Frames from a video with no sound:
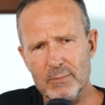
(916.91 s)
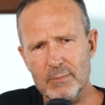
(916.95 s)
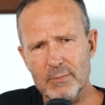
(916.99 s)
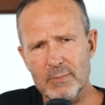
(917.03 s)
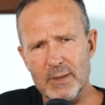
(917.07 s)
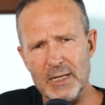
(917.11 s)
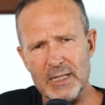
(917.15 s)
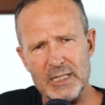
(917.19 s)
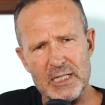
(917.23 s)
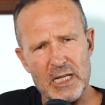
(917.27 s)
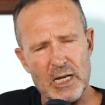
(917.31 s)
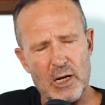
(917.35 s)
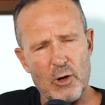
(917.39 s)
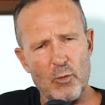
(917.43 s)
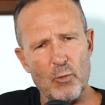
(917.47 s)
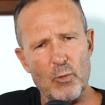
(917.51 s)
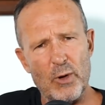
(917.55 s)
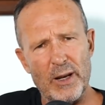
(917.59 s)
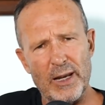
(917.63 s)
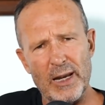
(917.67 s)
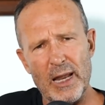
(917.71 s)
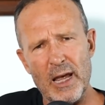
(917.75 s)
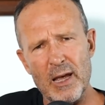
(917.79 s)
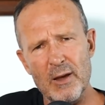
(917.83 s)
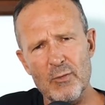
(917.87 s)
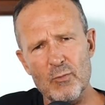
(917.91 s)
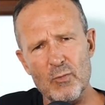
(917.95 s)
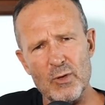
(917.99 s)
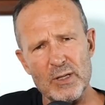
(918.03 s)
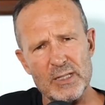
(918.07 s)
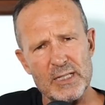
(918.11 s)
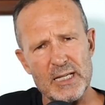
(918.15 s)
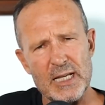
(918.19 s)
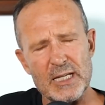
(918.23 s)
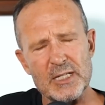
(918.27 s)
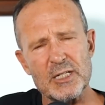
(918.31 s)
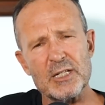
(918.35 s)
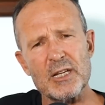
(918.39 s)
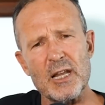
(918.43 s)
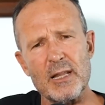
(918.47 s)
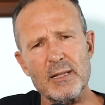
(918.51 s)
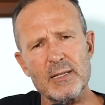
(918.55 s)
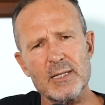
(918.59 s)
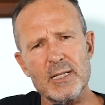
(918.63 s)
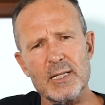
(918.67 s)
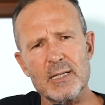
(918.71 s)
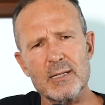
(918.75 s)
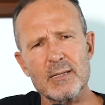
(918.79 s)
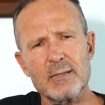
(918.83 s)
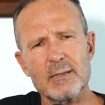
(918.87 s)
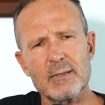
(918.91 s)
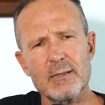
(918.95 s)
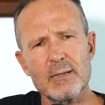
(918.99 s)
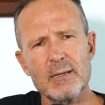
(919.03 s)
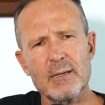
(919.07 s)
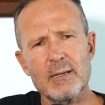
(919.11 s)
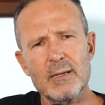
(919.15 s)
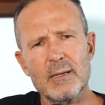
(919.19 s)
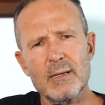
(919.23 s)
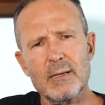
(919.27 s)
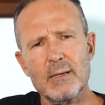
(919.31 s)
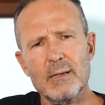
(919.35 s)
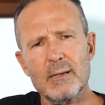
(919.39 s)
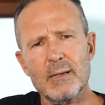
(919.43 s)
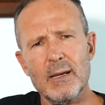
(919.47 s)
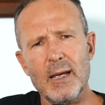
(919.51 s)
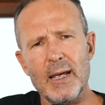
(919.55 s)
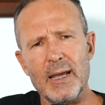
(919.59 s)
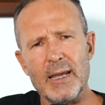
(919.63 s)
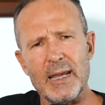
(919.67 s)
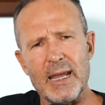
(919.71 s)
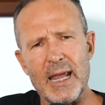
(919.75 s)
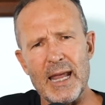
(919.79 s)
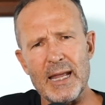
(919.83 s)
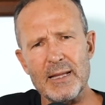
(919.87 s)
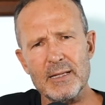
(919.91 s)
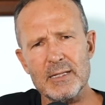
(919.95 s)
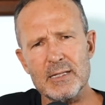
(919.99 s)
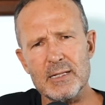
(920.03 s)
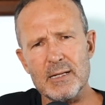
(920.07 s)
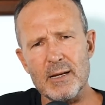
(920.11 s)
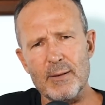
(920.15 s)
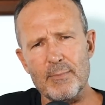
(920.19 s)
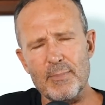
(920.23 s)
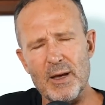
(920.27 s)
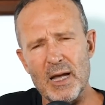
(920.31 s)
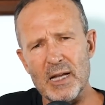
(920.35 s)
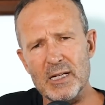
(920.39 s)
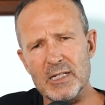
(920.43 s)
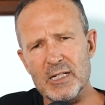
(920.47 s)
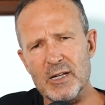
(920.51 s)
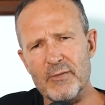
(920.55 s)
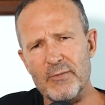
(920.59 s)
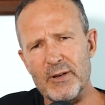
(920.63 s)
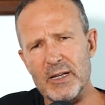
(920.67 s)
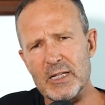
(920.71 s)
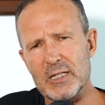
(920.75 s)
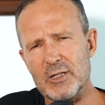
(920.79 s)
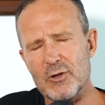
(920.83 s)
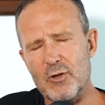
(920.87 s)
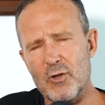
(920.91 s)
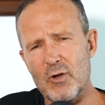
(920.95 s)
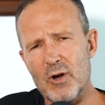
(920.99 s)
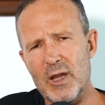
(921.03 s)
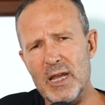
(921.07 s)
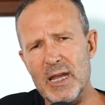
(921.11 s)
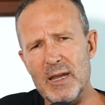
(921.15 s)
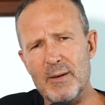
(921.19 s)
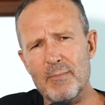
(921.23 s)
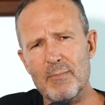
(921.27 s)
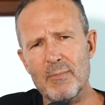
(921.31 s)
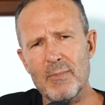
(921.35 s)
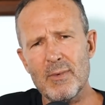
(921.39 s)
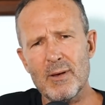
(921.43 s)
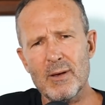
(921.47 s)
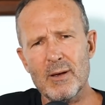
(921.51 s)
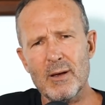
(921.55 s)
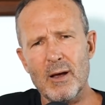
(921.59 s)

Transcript: It's a guerrilla resistance against a bunch of extreme,